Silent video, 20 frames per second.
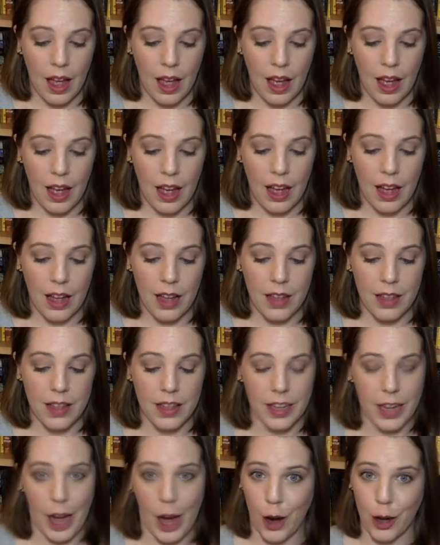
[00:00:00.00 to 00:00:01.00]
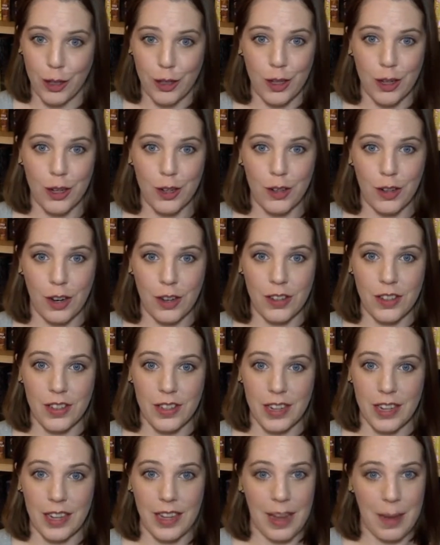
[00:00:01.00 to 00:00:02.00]
The characters are
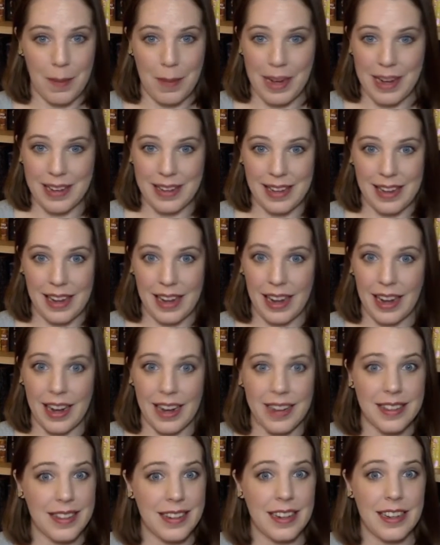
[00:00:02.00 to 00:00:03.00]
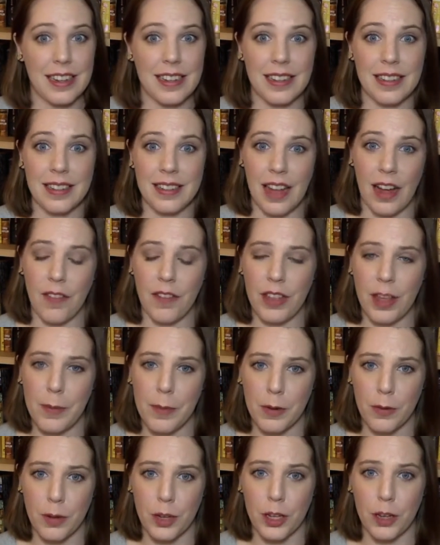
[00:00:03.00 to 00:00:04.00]
still amazing, and I still love
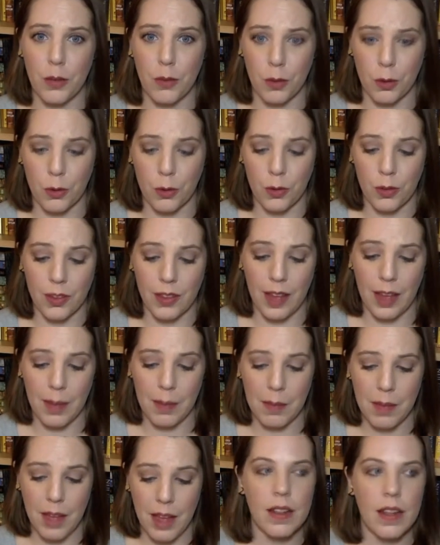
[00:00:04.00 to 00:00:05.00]
them and really root for them.